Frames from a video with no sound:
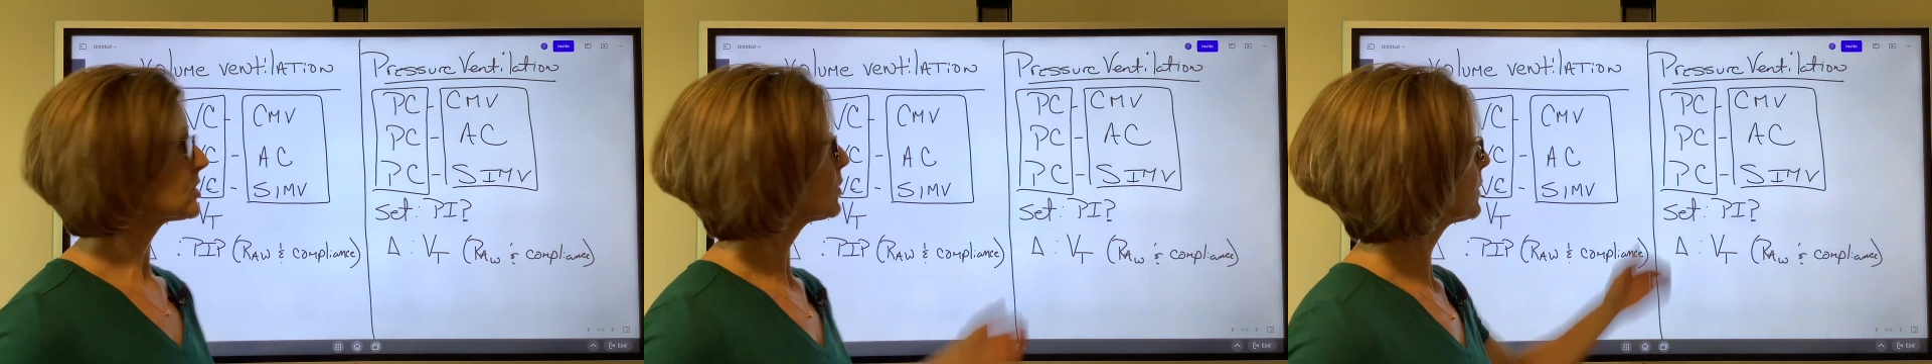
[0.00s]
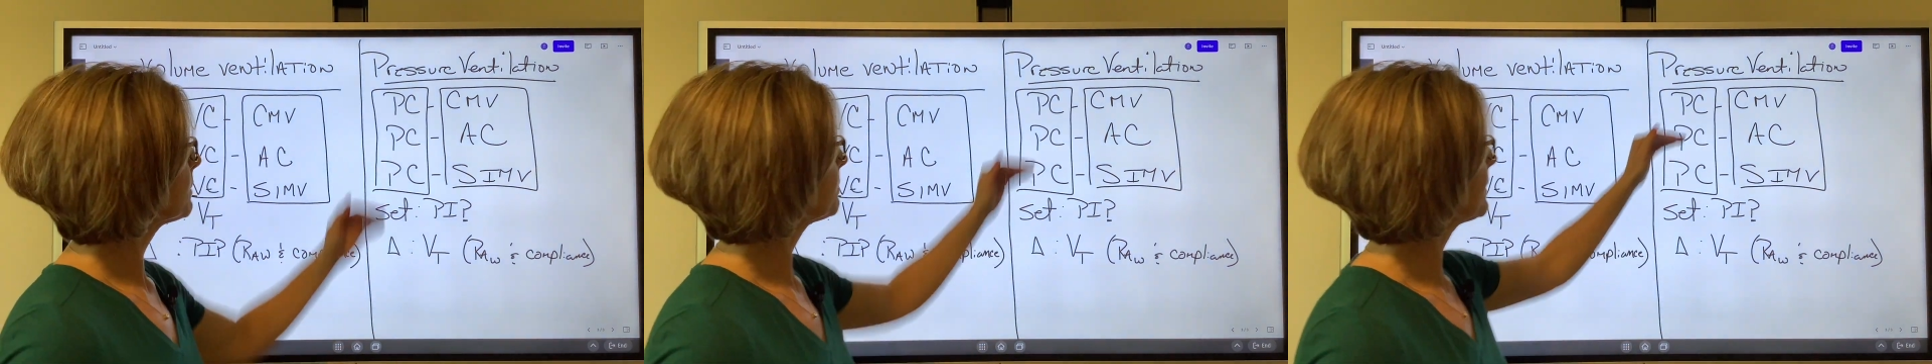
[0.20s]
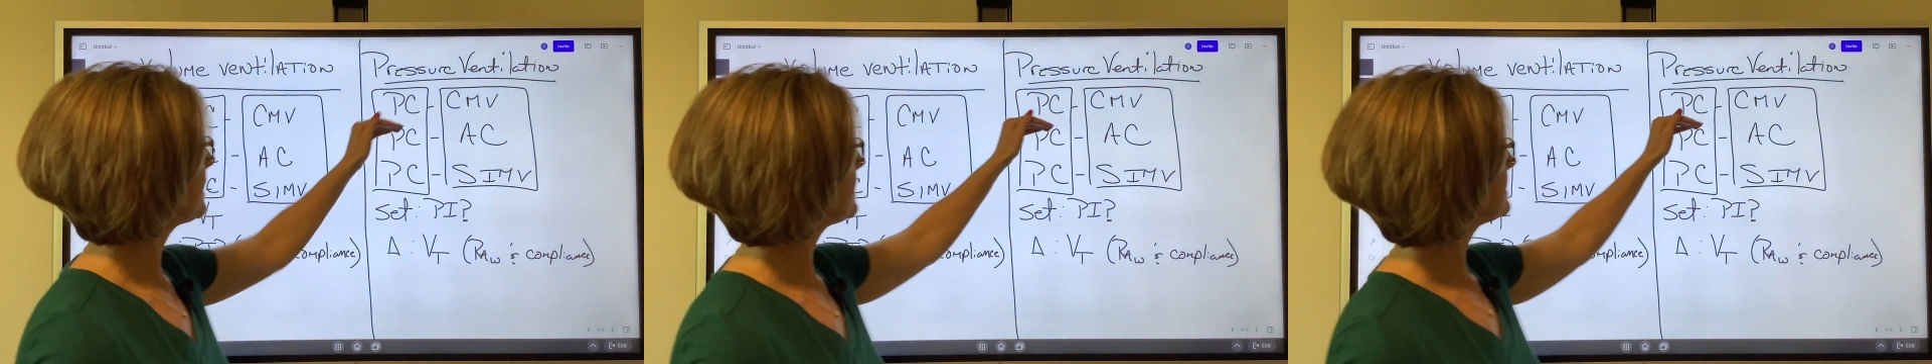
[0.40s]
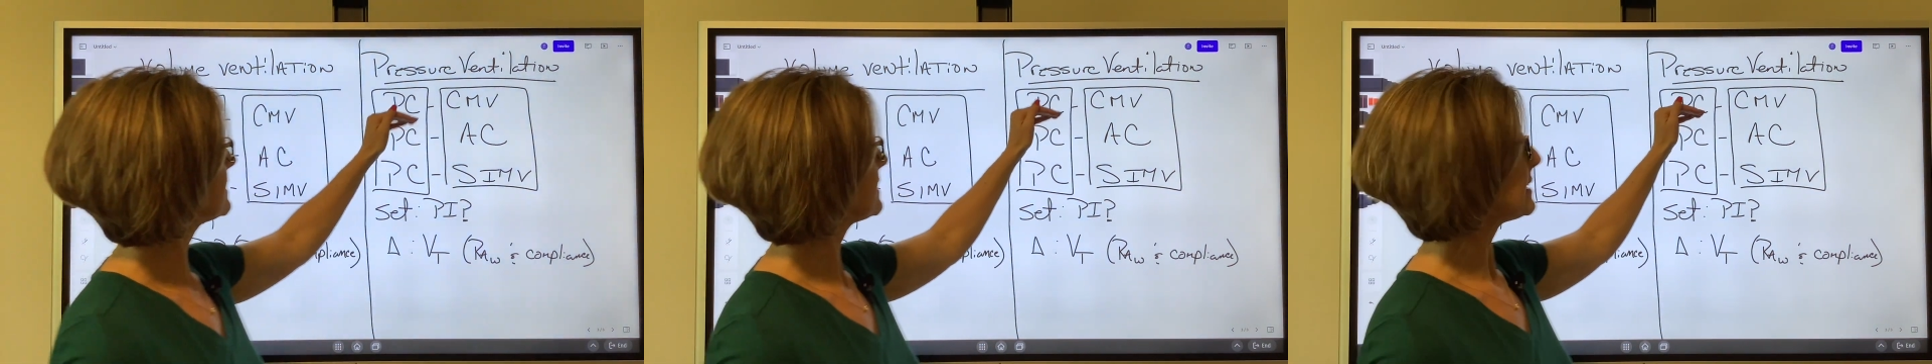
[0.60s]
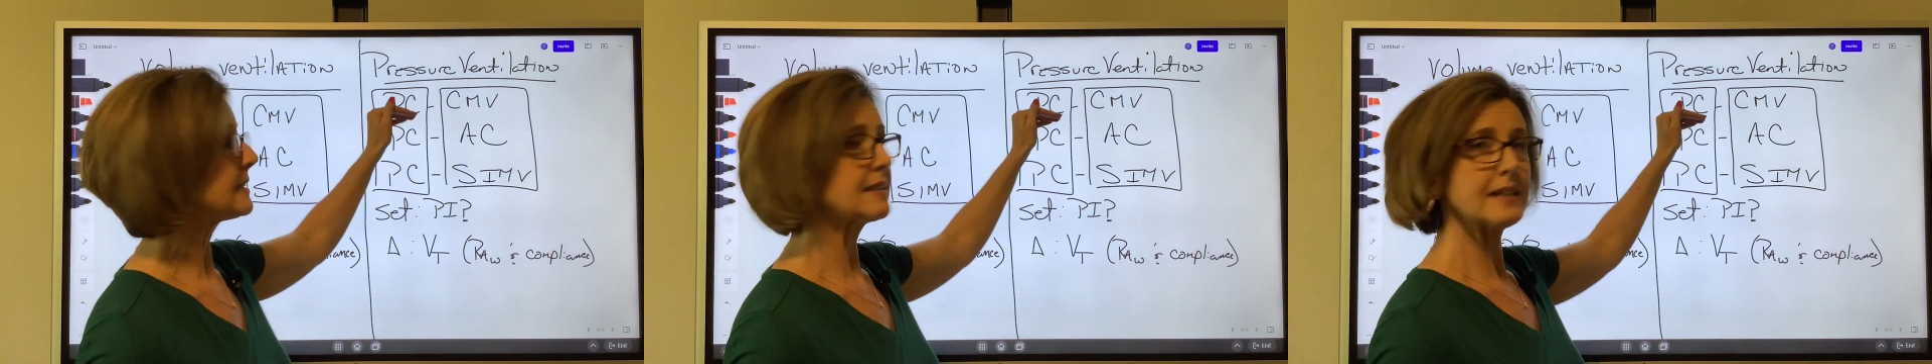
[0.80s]
So in
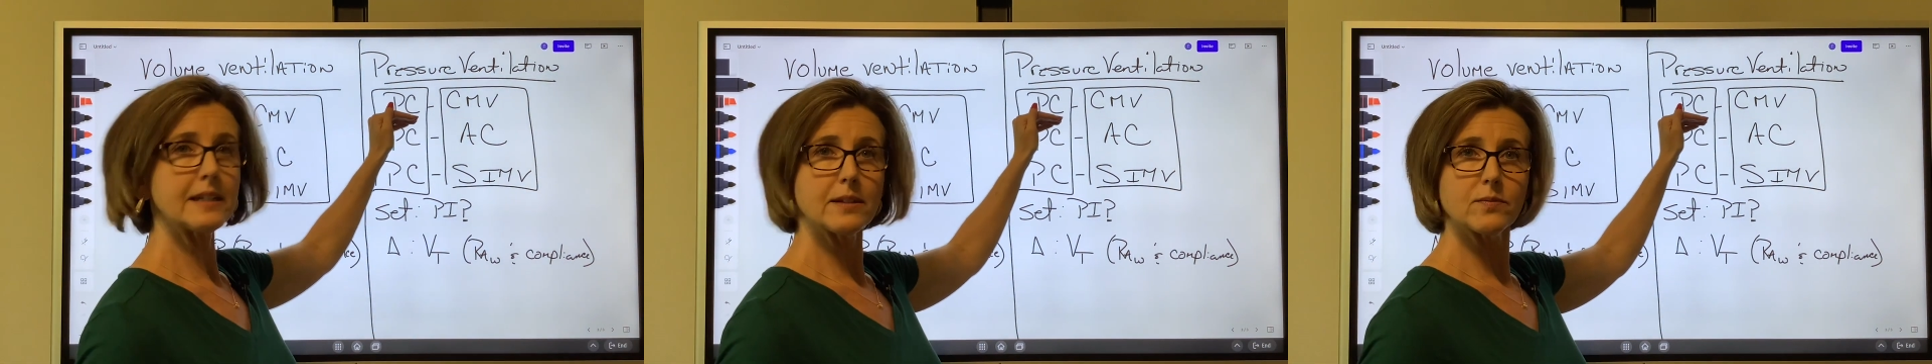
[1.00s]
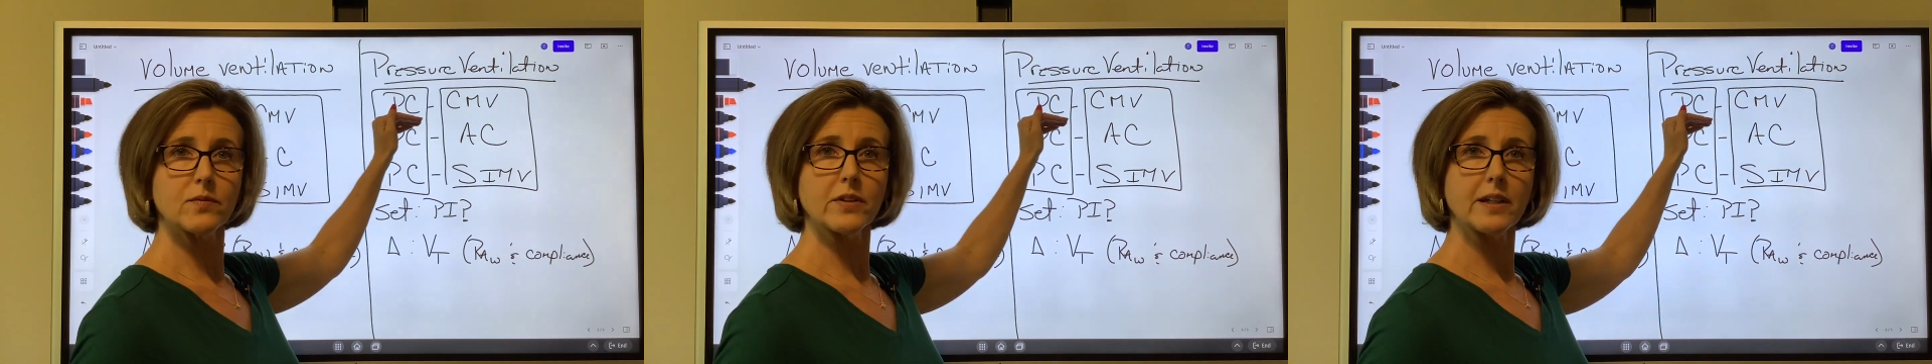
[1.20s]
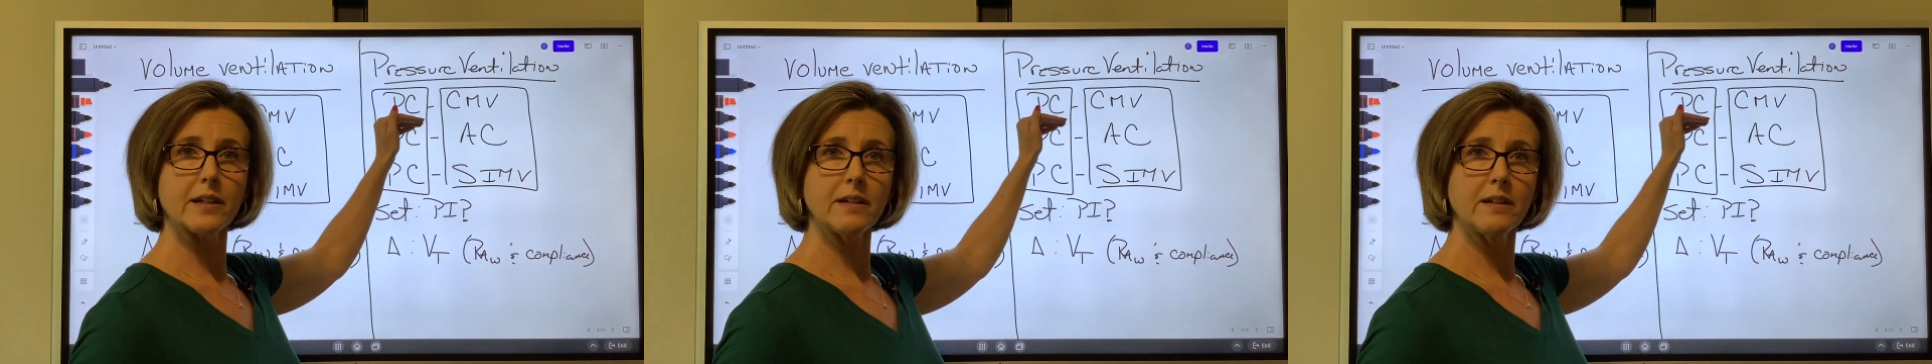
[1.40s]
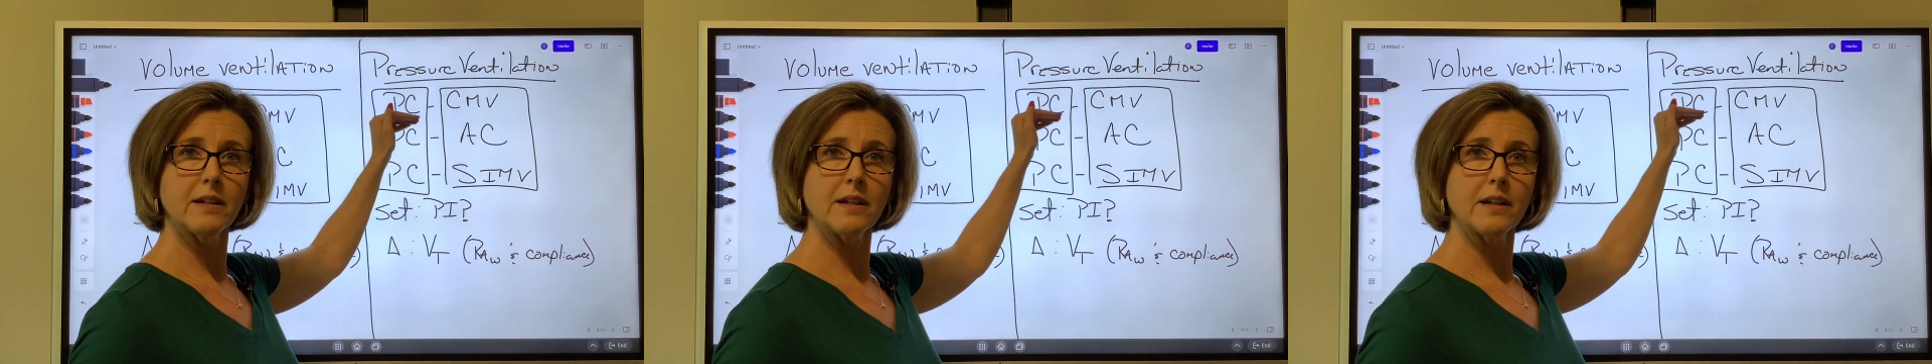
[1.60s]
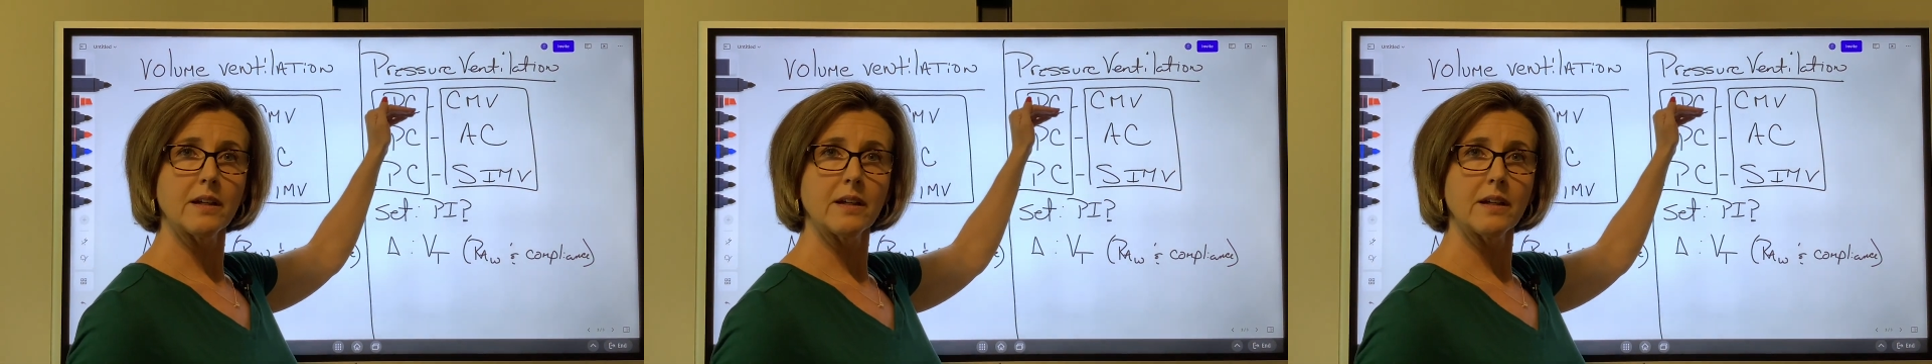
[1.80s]
CMV,